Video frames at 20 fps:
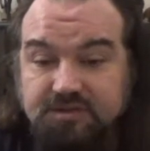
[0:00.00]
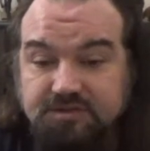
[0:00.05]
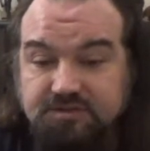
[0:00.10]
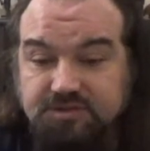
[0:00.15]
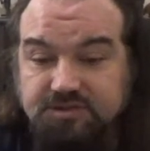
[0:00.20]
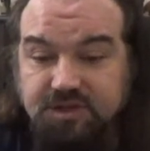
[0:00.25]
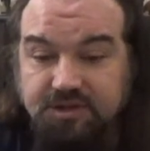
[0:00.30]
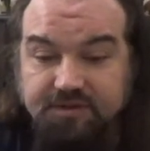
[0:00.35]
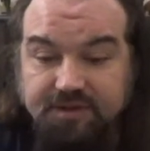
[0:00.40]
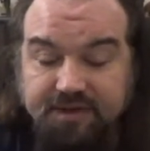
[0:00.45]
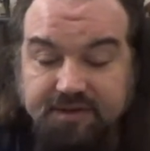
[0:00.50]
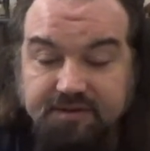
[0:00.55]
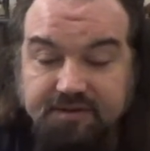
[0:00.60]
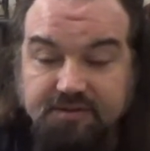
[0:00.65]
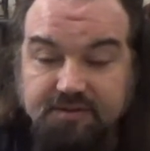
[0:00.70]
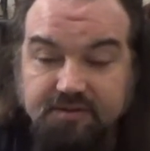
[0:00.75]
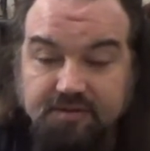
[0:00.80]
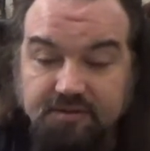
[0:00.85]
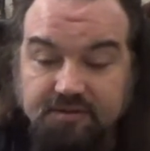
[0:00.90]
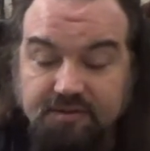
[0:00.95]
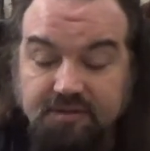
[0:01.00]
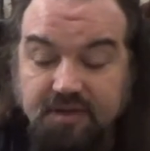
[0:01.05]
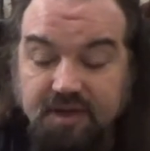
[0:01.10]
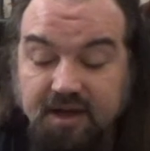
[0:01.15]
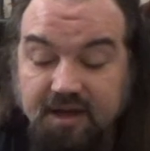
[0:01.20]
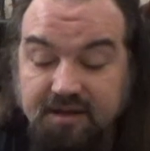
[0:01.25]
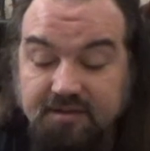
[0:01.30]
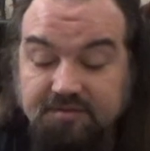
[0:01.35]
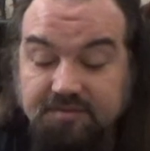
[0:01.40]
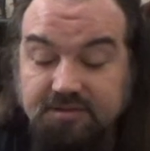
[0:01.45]
Joe goes to the
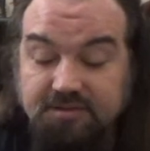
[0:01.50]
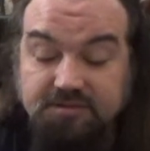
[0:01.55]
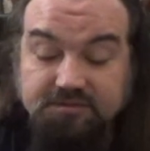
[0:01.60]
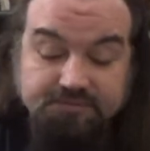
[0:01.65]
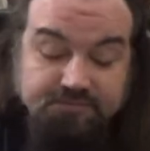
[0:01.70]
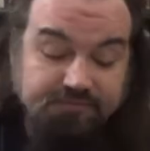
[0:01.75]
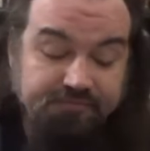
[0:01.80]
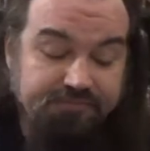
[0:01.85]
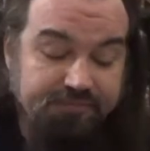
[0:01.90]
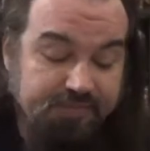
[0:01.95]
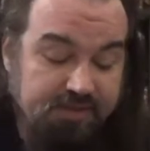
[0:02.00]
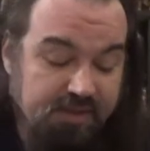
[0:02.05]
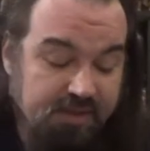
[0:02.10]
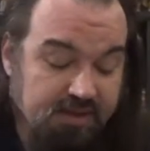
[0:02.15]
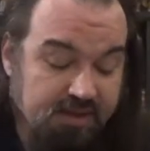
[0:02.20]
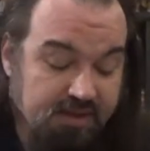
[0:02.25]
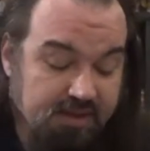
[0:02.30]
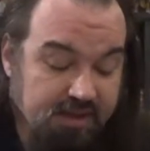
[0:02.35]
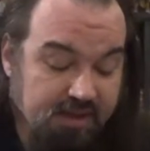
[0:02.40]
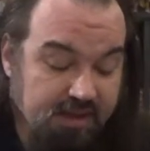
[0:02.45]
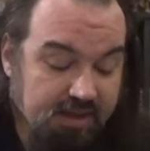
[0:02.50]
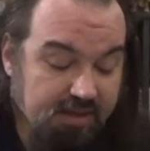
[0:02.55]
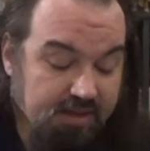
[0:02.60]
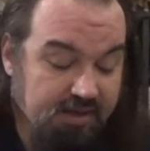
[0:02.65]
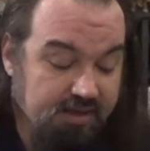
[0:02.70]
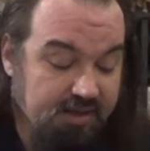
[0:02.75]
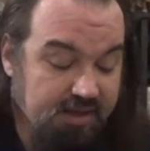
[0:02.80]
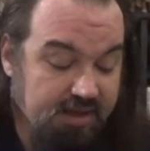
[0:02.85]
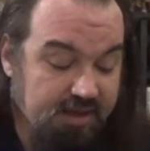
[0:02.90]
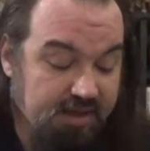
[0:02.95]
hospital,
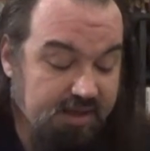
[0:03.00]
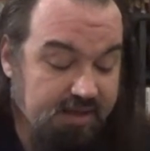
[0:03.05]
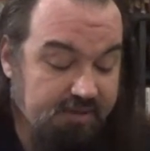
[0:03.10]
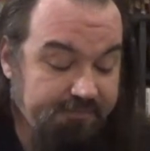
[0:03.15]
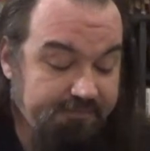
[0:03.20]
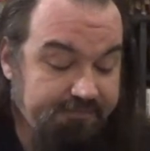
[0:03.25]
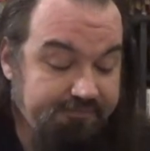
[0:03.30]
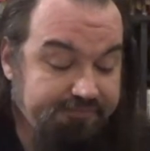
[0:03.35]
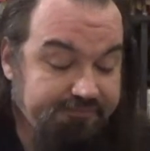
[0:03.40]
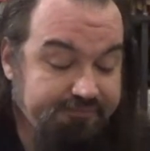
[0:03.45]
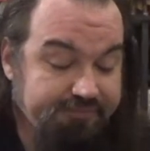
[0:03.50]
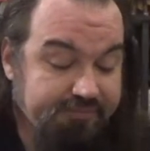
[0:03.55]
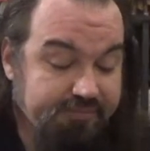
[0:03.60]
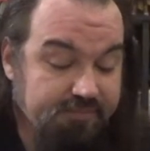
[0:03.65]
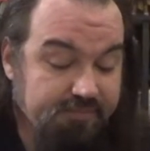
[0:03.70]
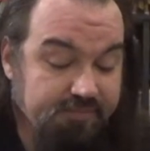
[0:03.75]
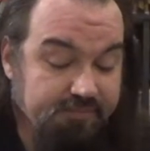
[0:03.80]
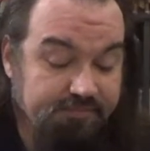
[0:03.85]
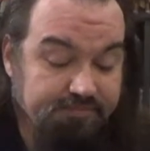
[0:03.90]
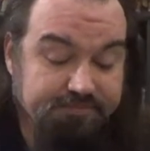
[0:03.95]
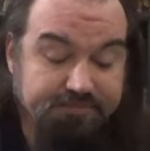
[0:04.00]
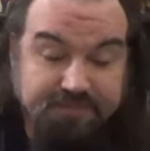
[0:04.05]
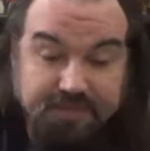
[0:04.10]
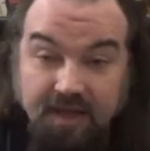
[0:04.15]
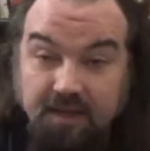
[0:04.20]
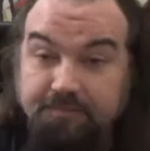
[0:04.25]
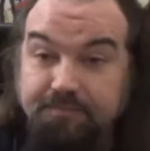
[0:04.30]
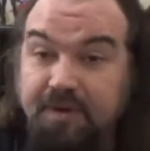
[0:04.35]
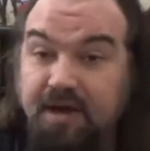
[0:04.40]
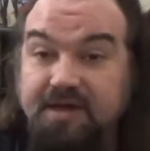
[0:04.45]
and now
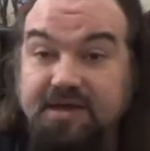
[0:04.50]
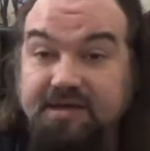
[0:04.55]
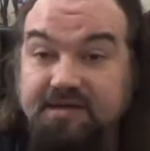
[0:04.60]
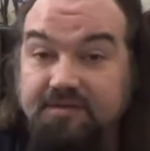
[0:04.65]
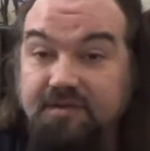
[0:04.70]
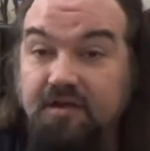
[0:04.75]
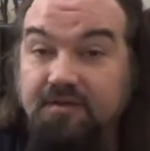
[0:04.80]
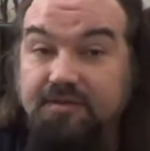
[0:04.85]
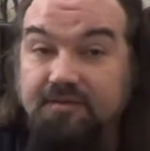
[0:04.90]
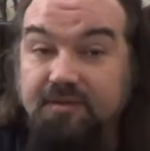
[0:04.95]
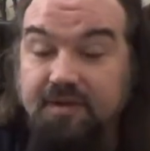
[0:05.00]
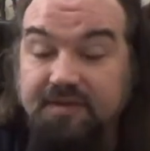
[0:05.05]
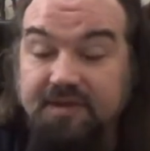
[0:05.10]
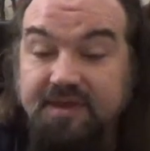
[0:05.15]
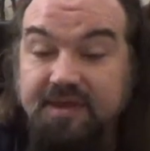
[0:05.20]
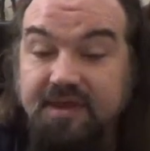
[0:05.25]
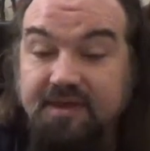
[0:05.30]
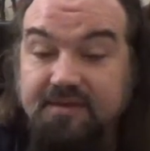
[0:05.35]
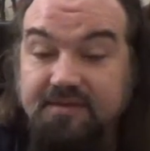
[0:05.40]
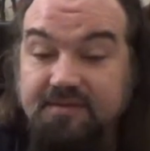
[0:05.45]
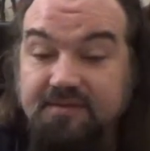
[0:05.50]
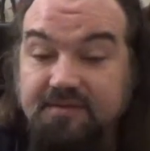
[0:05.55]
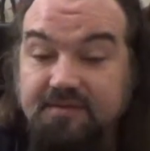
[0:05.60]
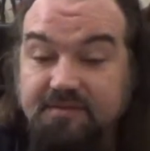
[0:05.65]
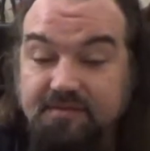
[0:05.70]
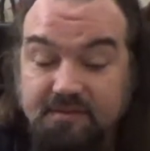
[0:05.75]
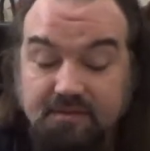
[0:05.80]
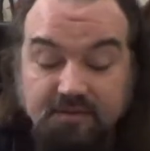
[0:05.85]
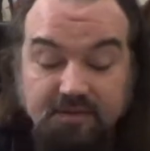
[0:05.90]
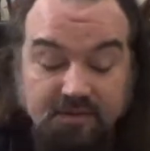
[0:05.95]
Bucky is also on the
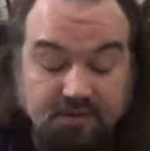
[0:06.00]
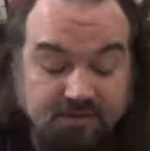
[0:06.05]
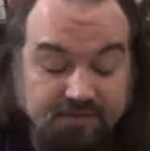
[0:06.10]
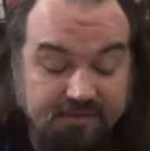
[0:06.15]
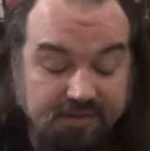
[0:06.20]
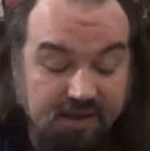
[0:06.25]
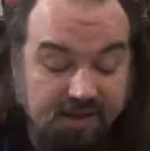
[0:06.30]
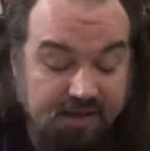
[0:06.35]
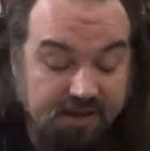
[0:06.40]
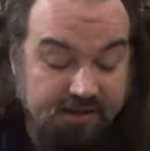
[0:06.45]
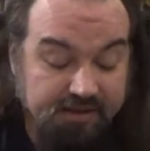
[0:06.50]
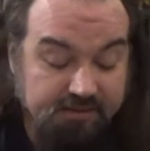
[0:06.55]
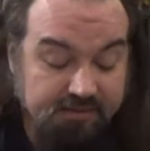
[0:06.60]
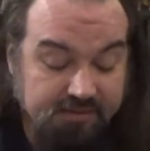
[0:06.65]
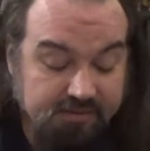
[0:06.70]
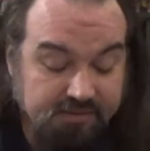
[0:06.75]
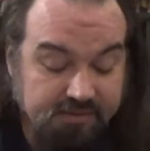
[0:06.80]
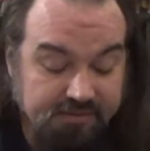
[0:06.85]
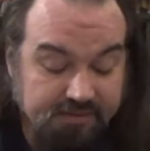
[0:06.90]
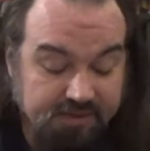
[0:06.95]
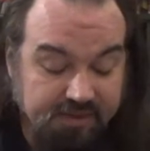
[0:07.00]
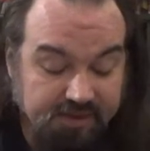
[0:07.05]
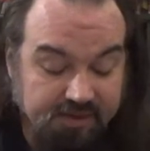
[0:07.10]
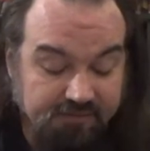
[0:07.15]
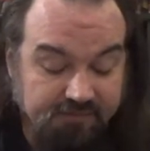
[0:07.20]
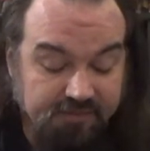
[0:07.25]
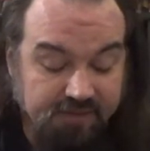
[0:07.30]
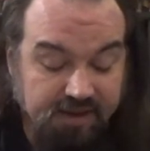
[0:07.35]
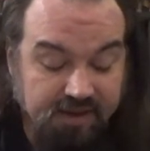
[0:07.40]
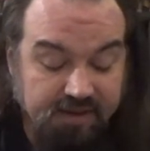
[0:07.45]
case alongside
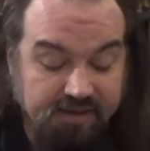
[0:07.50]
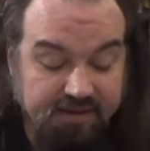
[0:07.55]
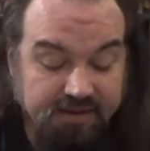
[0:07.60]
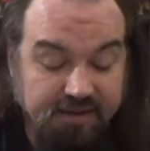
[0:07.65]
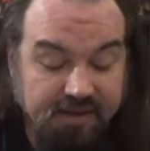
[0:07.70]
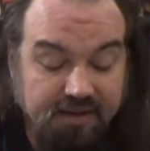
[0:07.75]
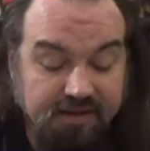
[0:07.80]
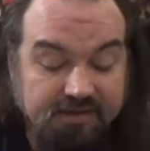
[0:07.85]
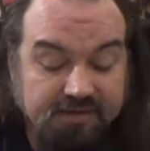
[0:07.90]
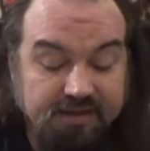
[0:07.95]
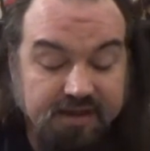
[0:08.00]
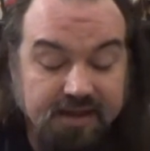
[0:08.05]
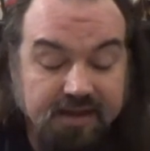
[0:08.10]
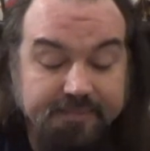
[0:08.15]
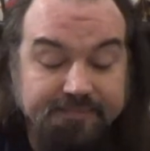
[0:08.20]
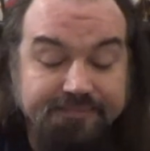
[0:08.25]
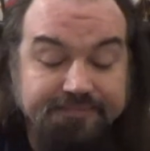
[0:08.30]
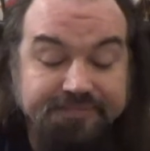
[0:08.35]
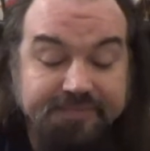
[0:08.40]
Steve and Sam.